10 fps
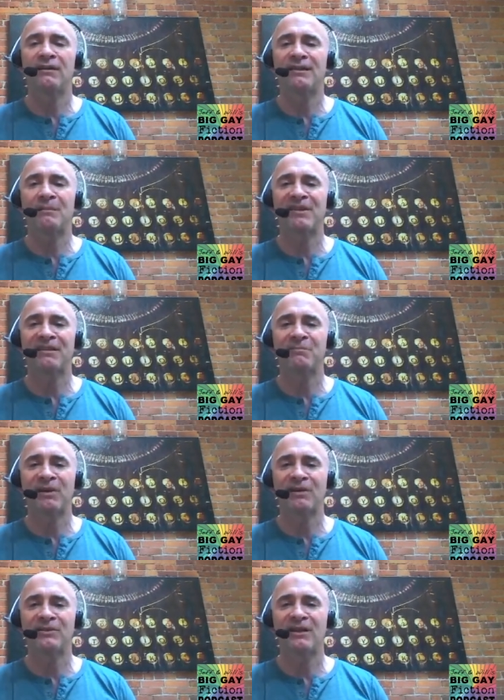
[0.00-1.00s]
same-sex
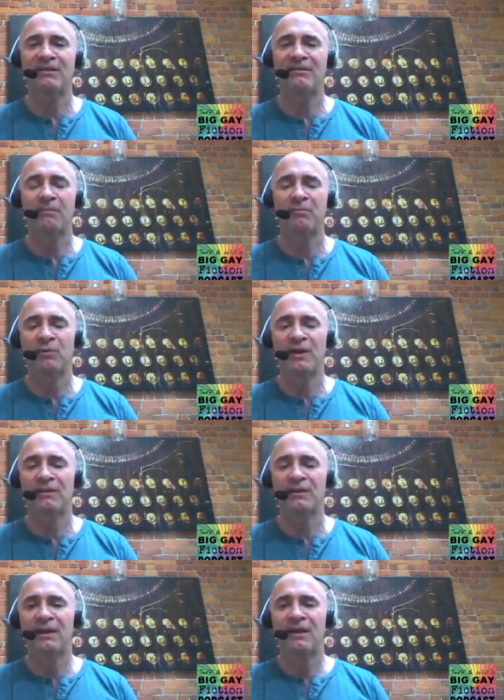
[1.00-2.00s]
marriage ends up
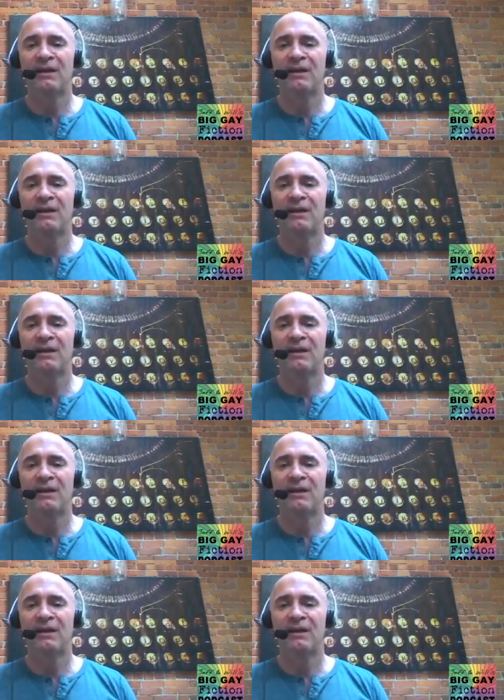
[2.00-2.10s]
with